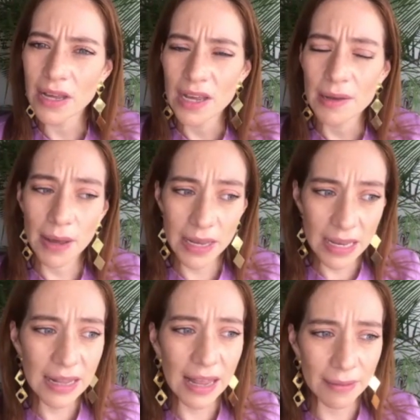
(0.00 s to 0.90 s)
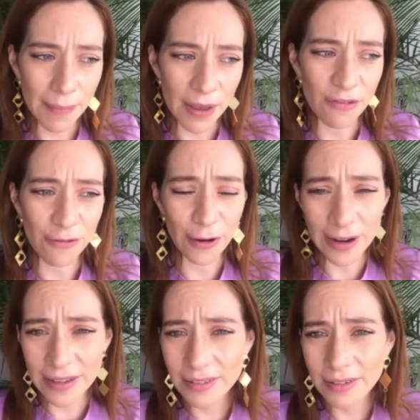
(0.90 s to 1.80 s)
Imagine that my
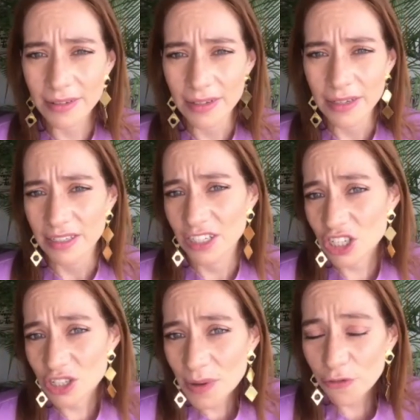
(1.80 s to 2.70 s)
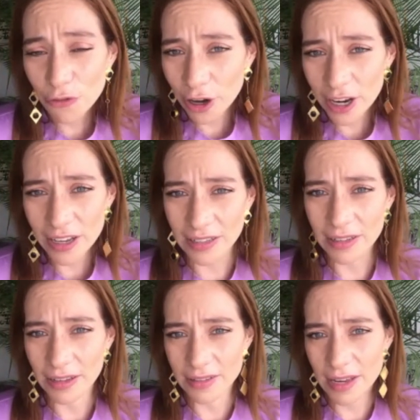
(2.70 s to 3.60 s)
friend, she's my friend,
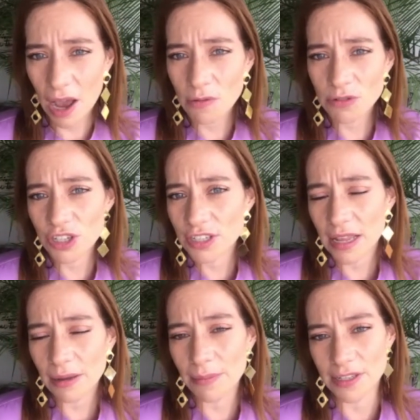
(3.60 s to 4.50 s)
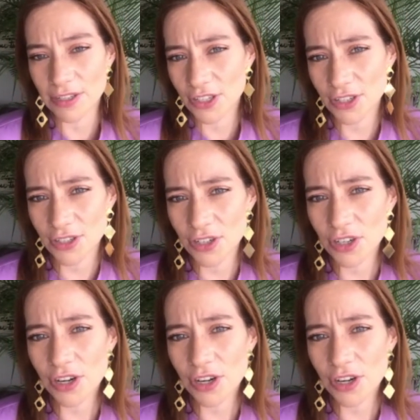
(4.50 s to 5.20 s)
and now she's like my sister,